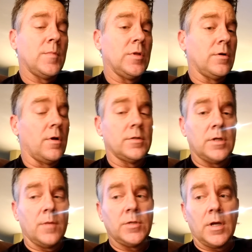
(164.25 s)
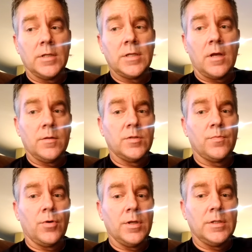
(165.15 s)
There are other times, like I said, it's
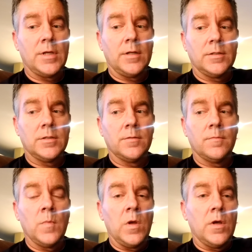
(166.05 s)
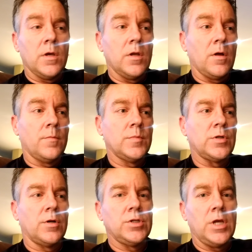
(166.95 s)
pretty intense, and
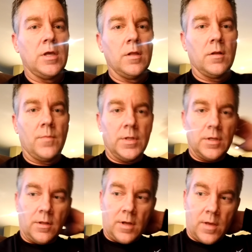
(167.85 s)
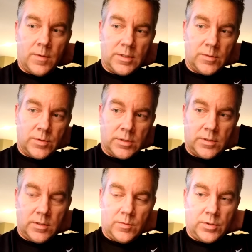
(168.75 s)
started shaking a little bit the other night because
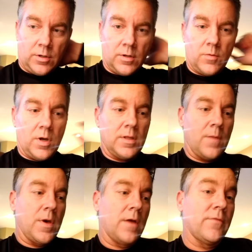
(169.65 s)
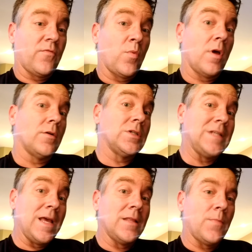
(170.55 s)
it was hurting quite that bad. From what I
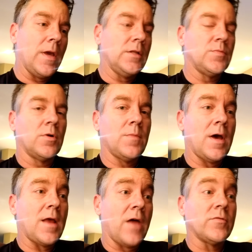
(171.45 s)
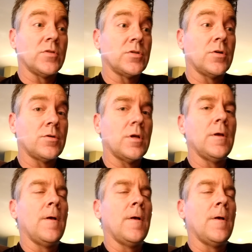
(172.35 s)
understand, the pain's pretty bad after the surgery,